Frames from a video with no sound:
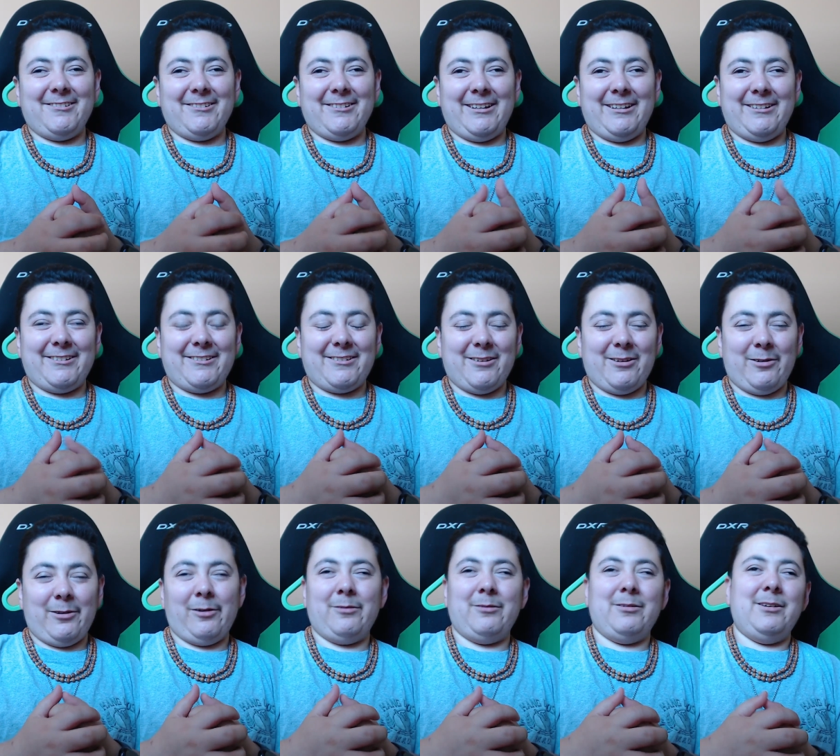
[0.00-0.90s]
And
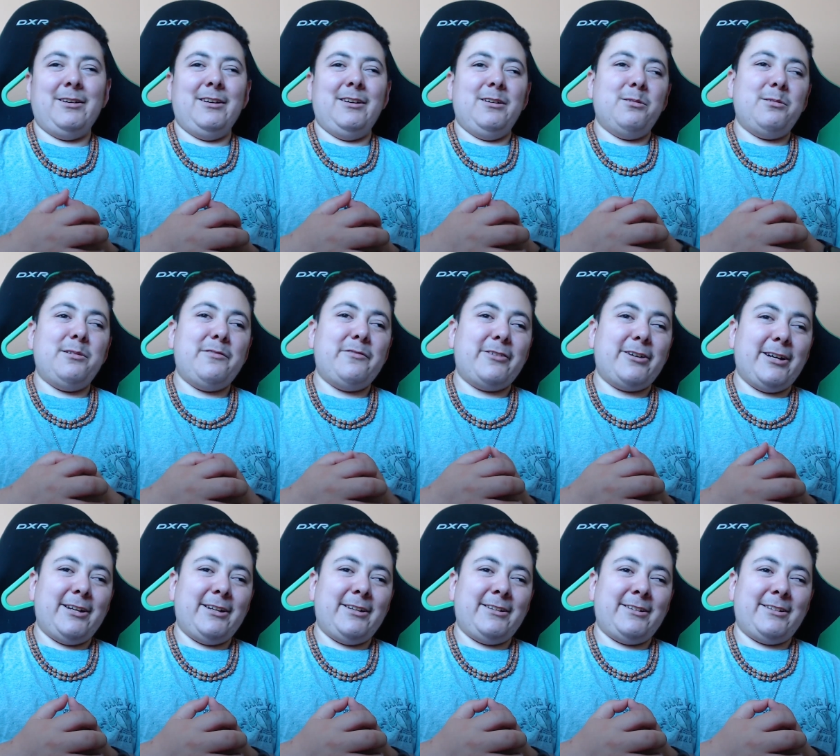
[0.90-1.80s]
so we've
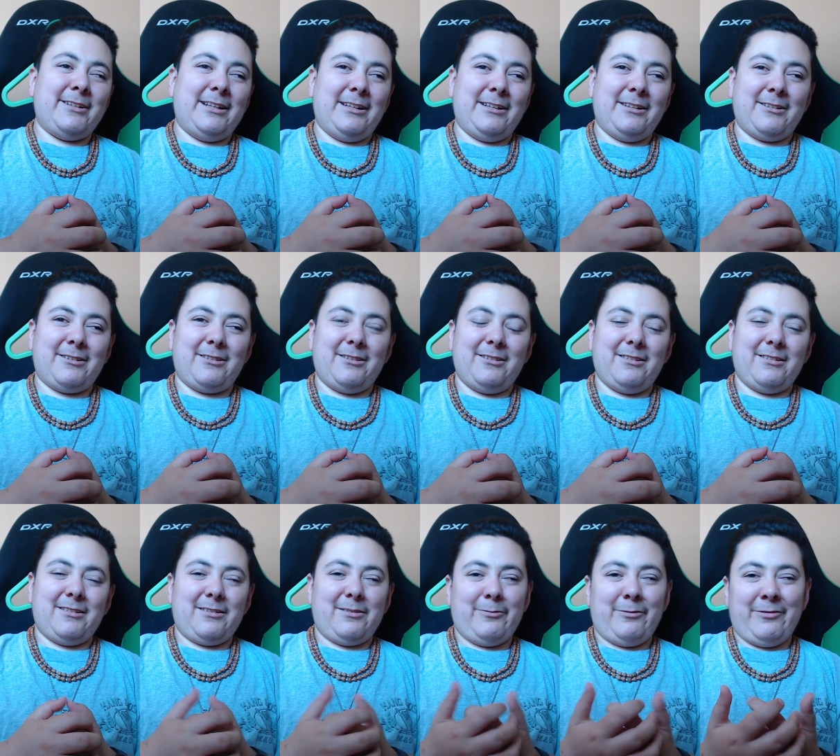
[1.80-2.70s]
gotten
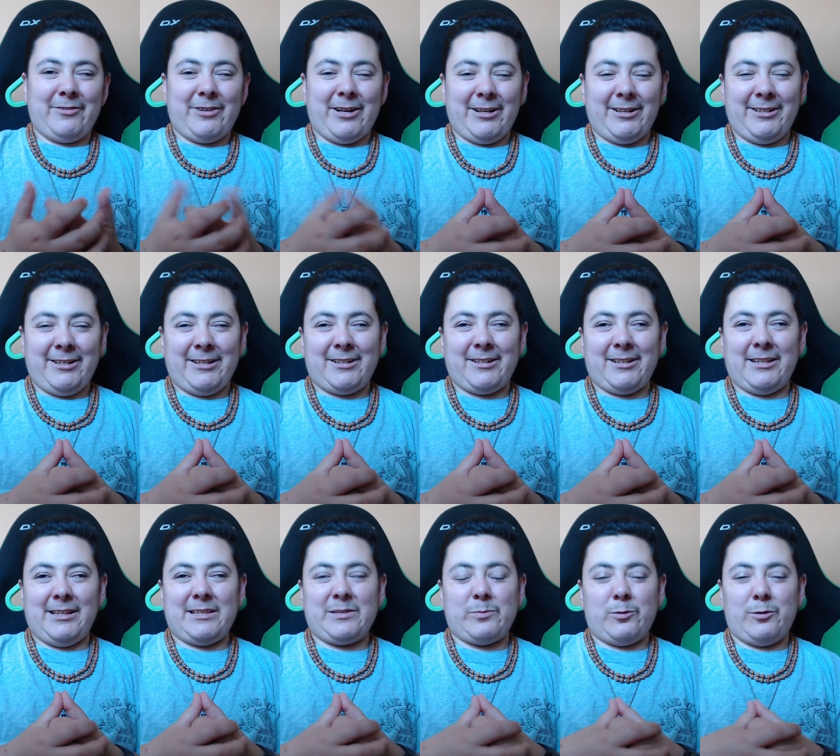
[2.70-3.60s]
into
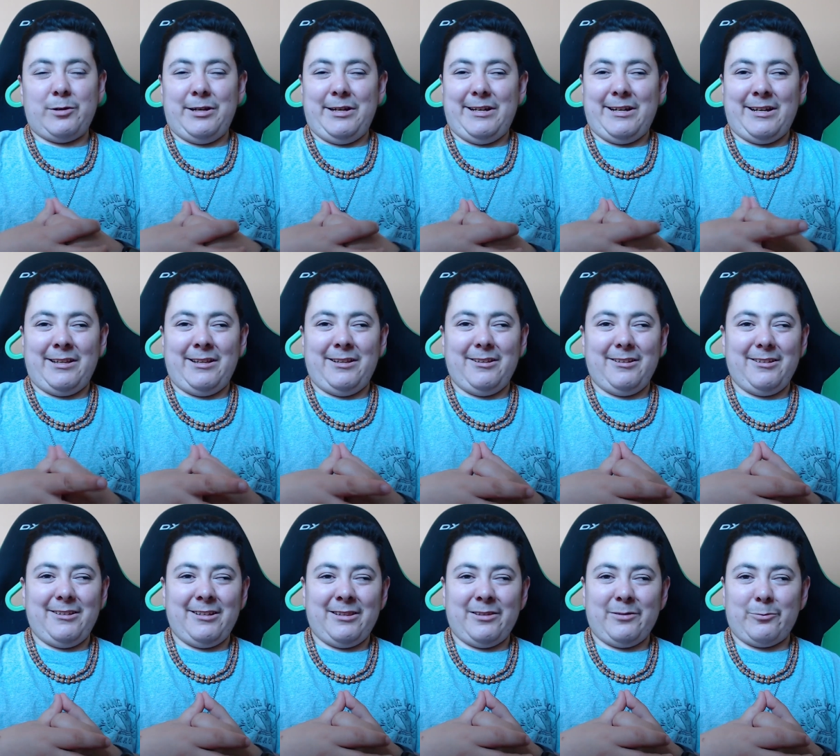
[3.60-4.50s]
this point
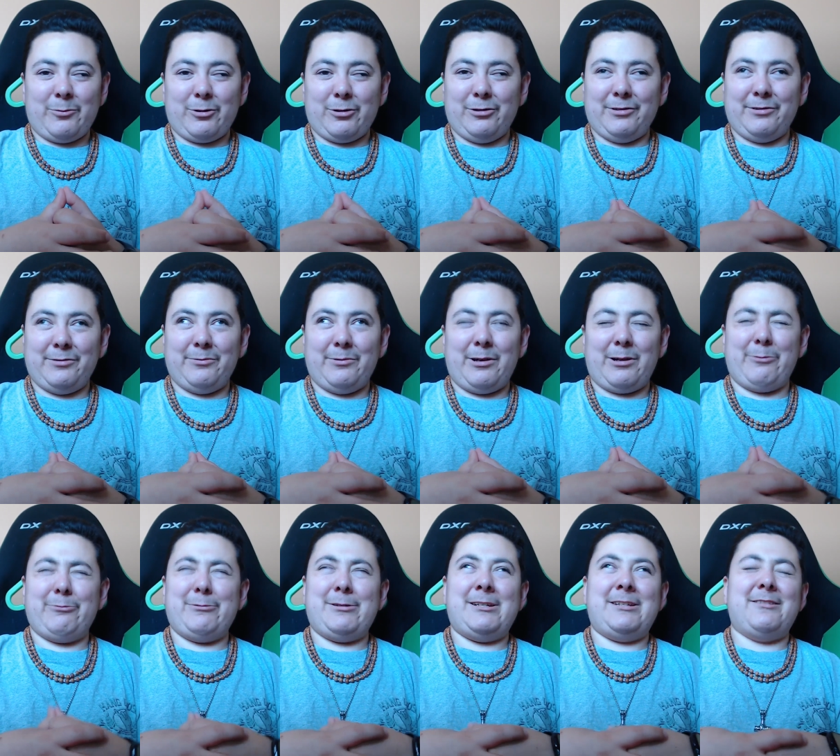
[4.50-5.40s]
in the world where
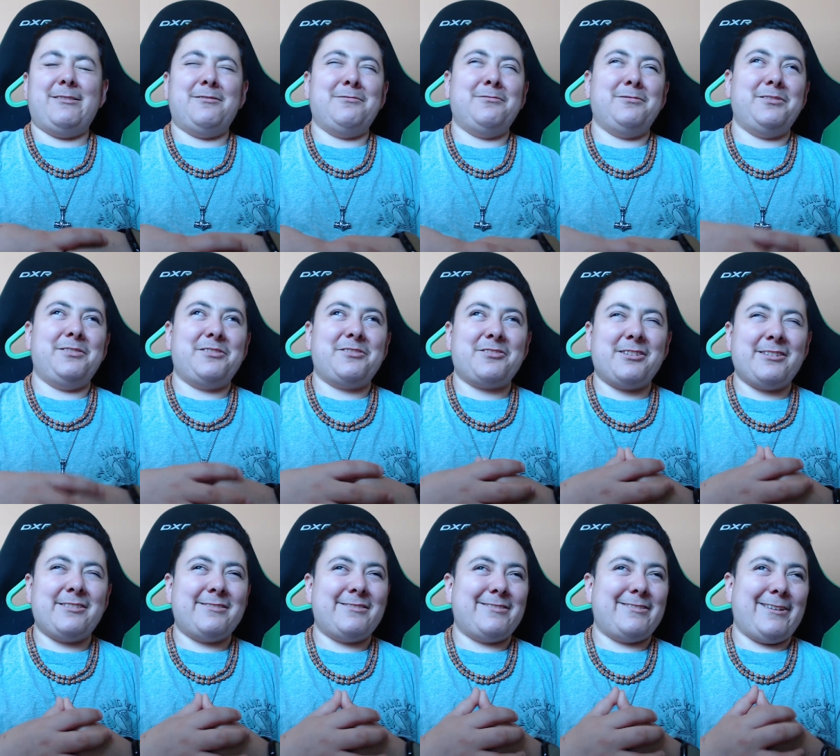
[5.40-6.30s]
we don't
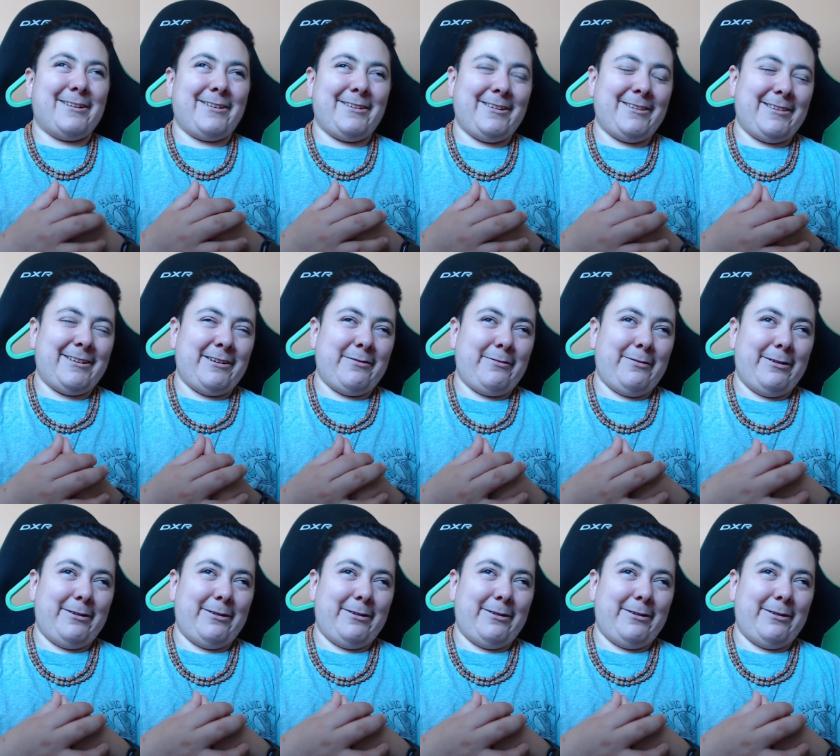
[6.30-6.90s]
trust anything.